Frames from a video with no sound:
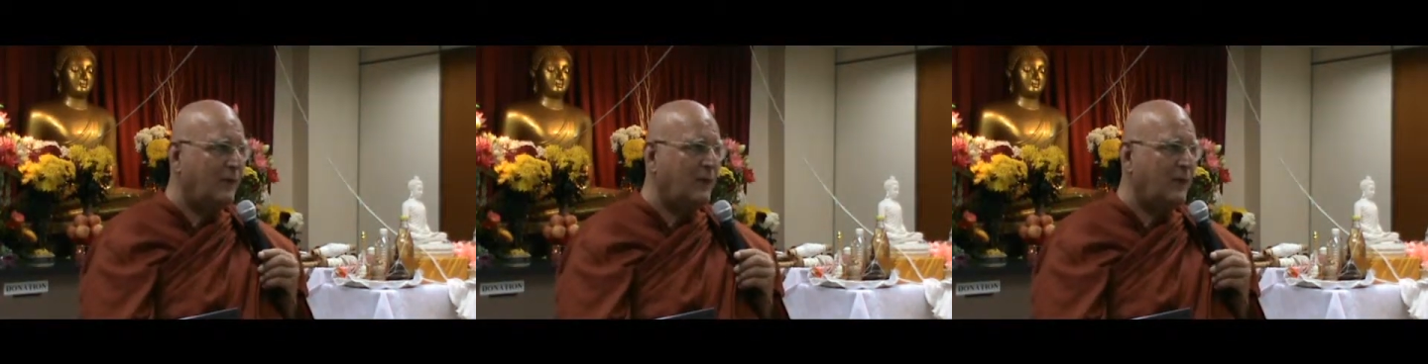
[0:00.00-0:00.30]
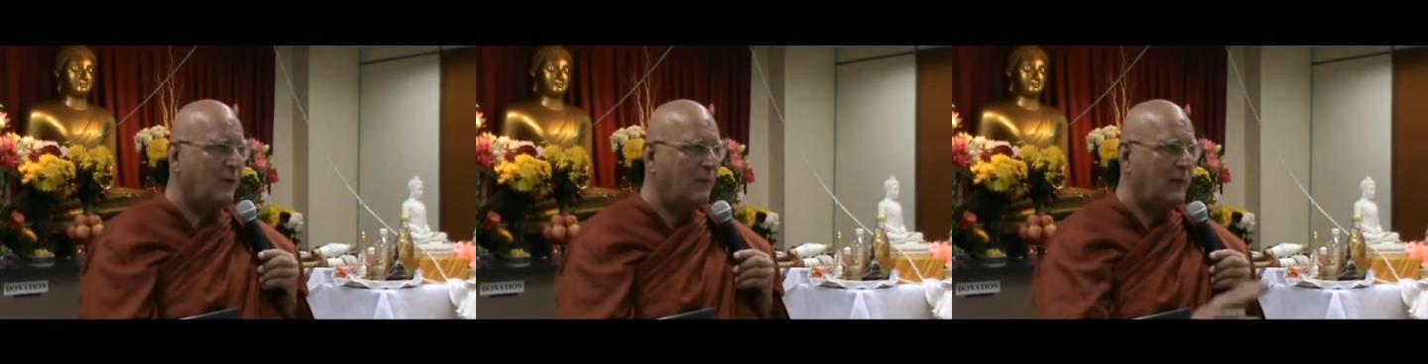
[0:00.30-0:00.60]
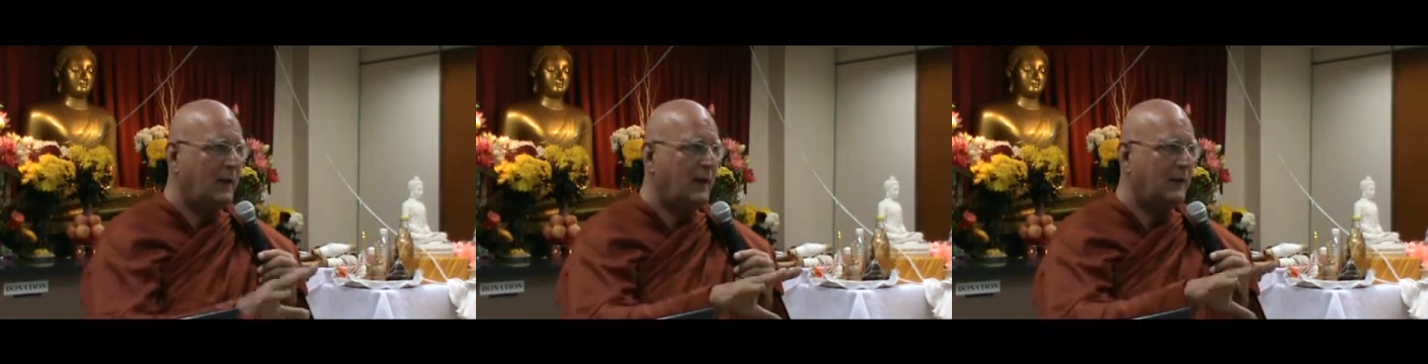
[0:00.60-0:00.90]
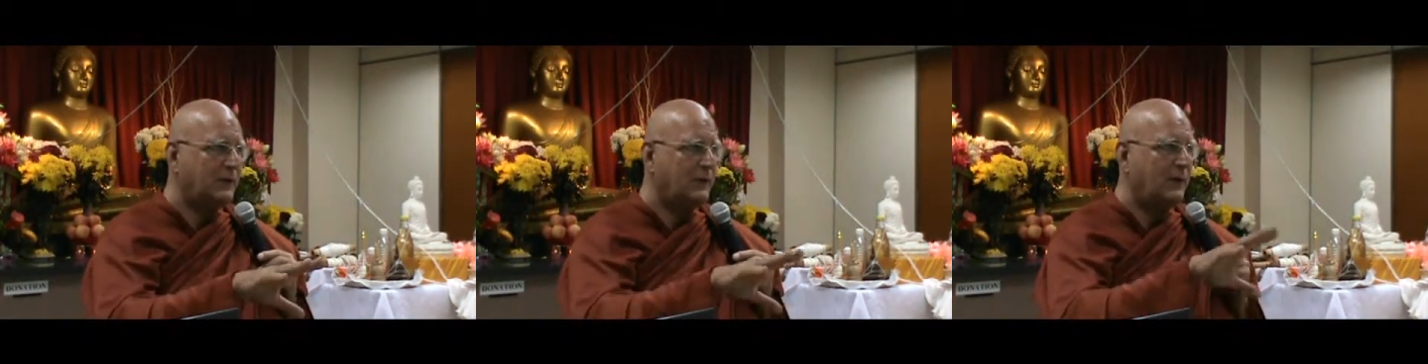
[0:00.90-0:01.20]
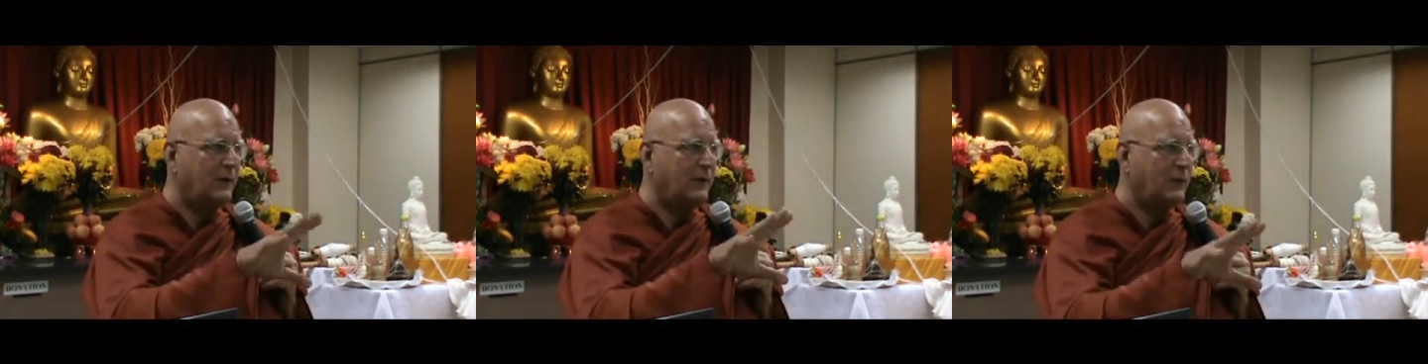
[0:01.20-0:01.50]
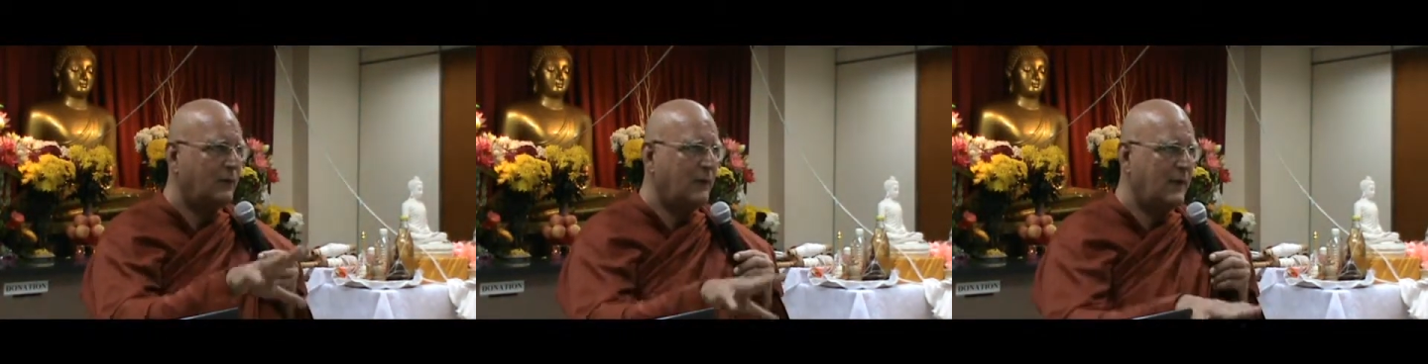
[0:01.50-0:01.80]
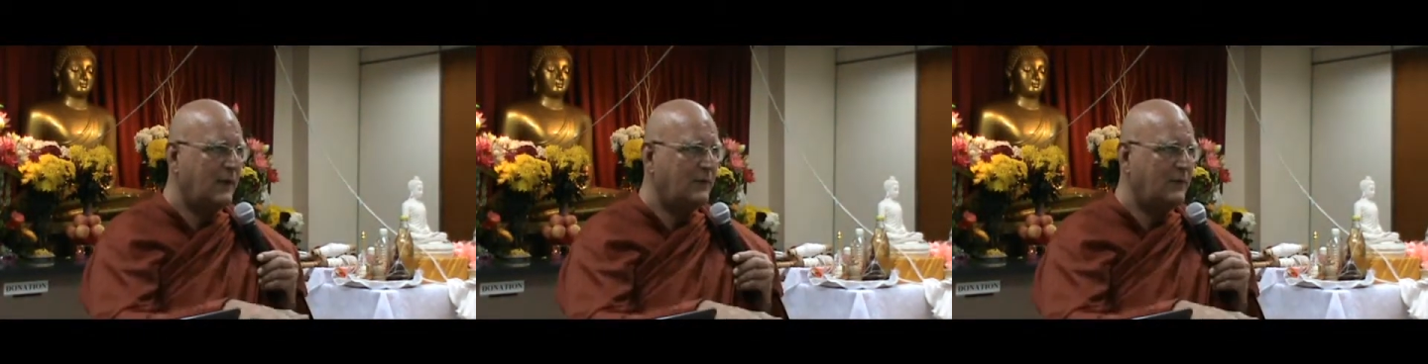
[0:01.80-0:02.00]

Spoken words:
what is now Bangladesh, and then also